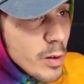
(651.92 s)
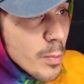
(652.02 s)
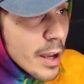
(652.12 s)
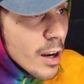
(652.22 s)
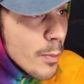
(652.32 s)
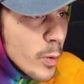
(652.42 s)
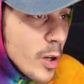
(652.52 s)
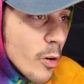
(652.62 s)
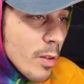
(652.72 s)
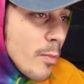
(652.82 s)
we met up, we
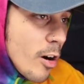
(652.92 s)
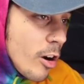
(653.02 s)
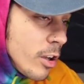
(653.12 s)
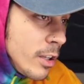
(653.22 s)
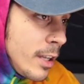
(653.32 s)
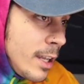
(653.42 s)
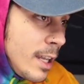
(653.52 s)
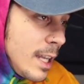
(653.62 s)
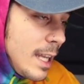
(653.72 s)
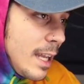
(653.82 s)
go to the mall,
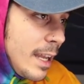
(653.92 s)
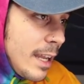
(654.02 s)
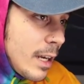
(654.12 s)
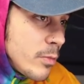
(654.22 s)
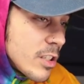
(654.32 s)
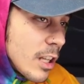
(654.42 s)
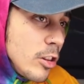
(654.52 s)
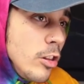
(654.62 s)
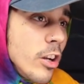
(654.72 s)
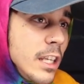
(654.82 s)
and I'm just like
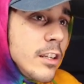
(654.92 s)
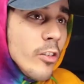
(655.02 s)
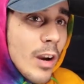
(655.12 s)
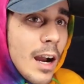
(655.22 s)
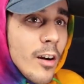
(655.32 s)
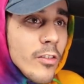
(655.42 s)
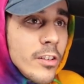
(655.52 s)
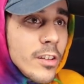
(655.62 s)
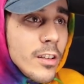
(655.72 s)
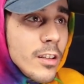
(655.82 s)
looking around,